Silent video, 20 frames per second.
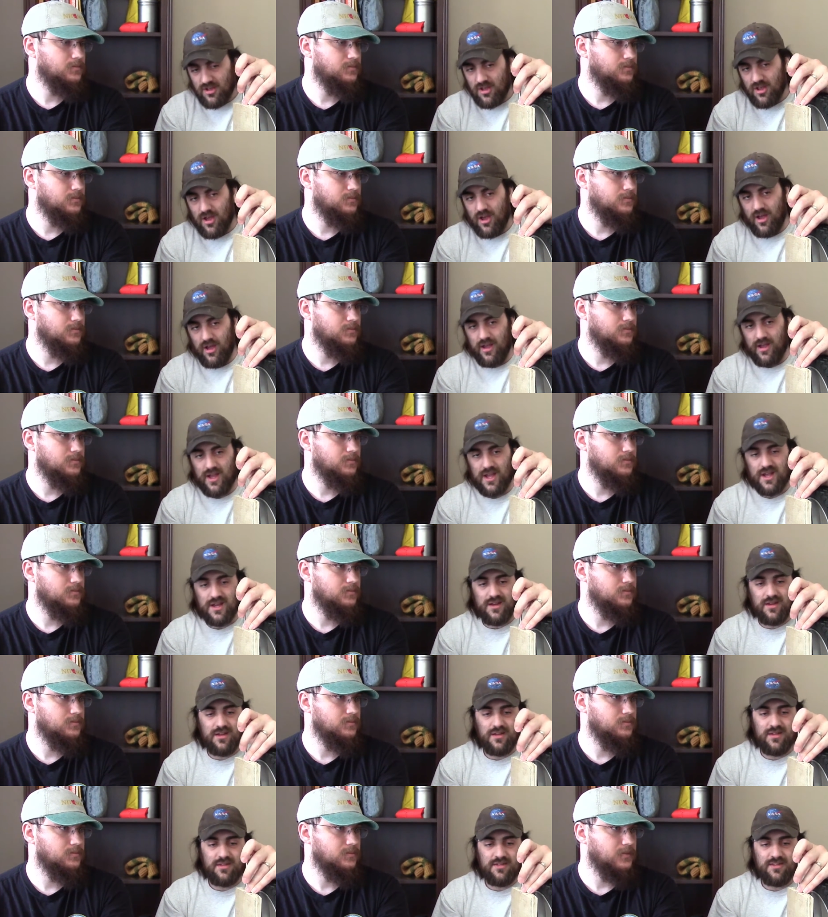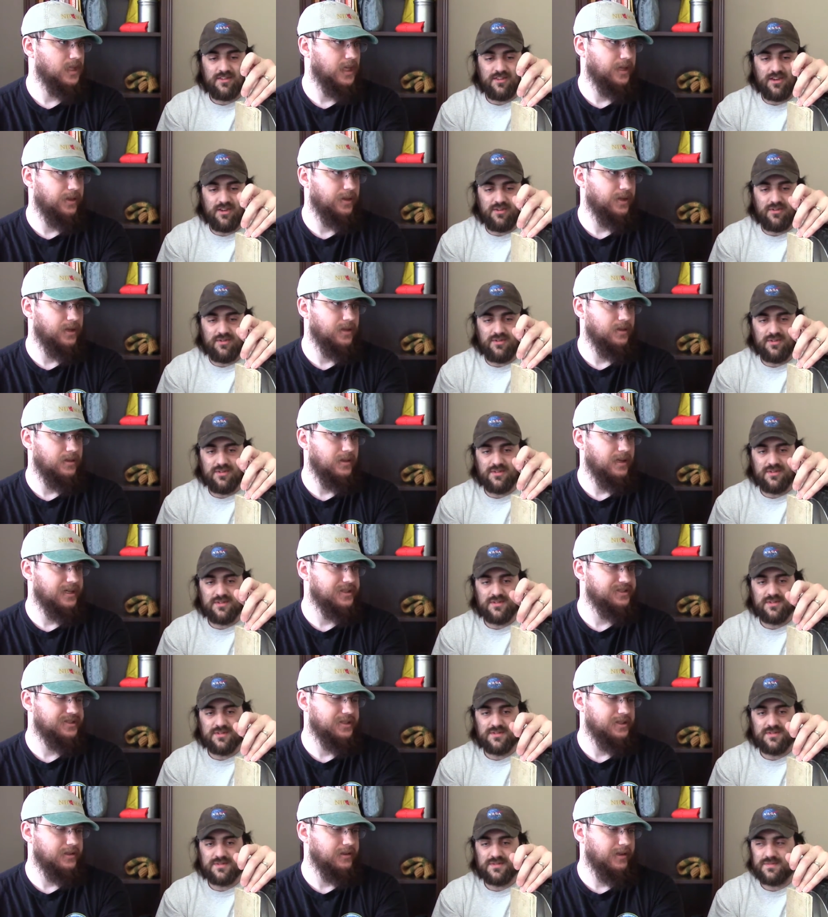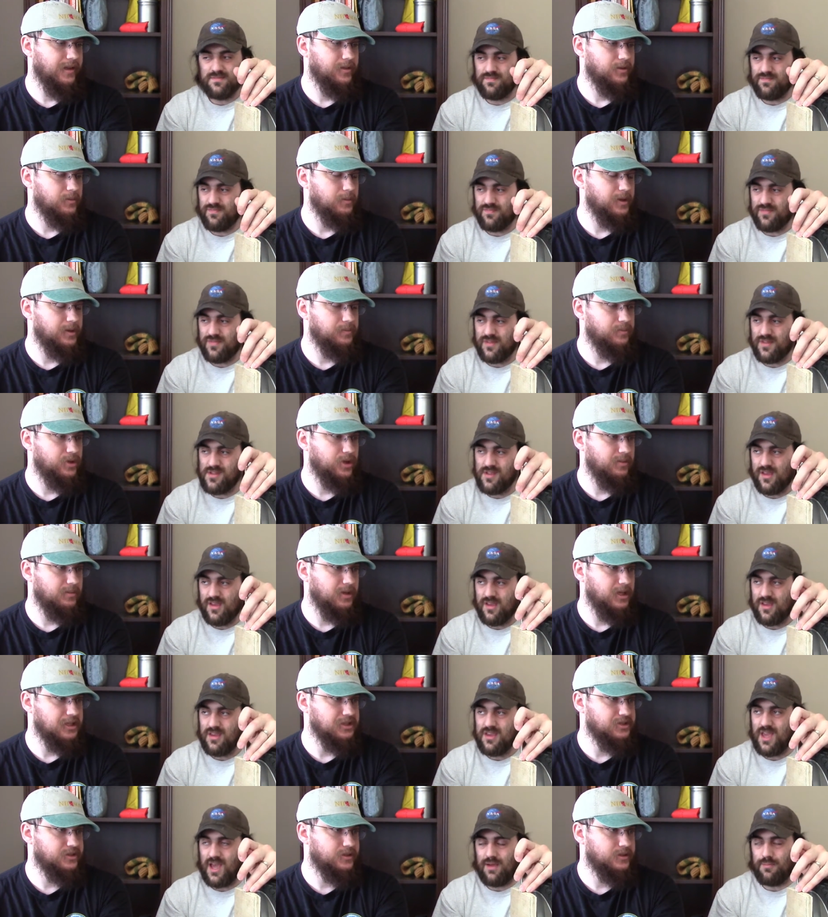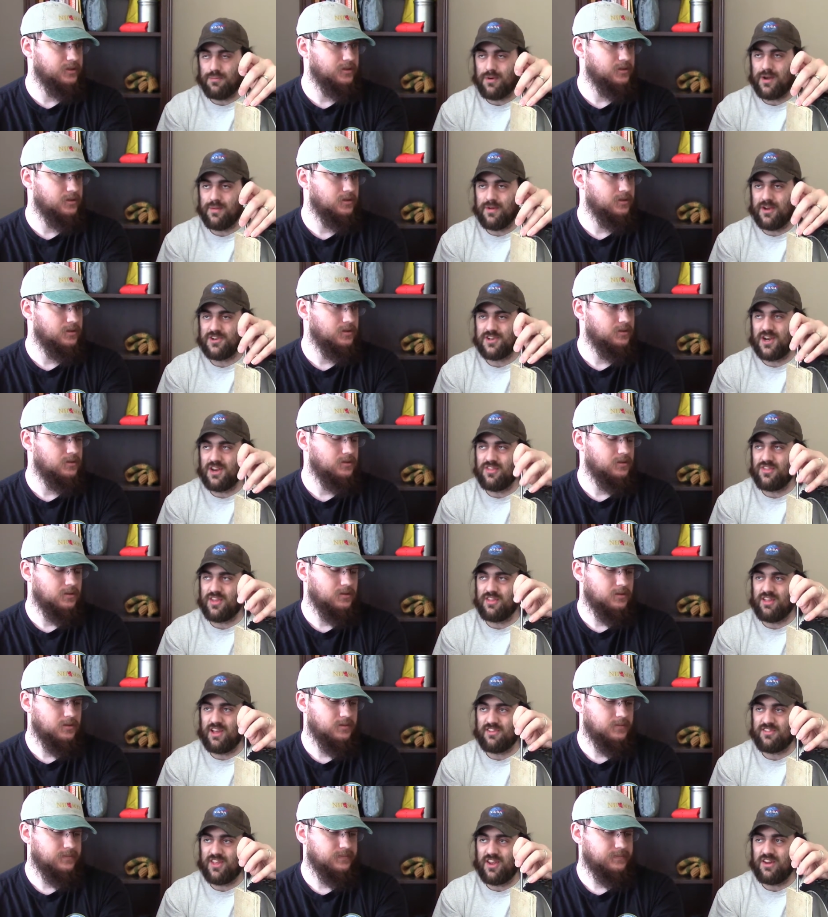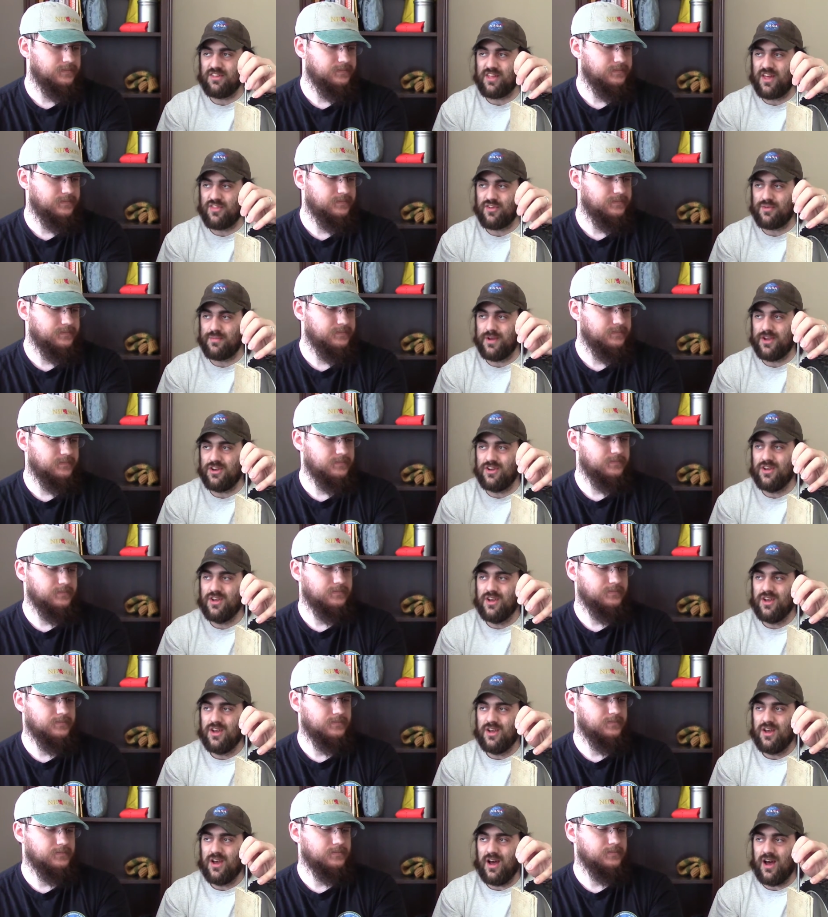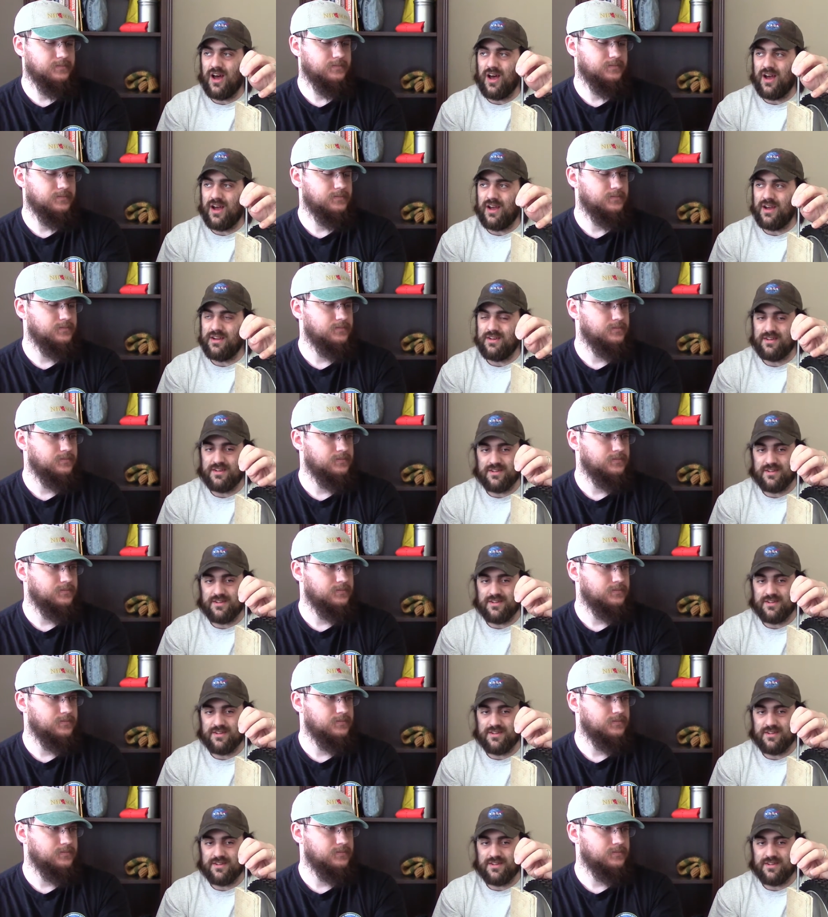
Speaker 1: Uh,
Speaker 2: so, anything less than a Leatherman, pretty much. Yeah, pretty
Speaker 1: much anything less than a Leatherman. Uh,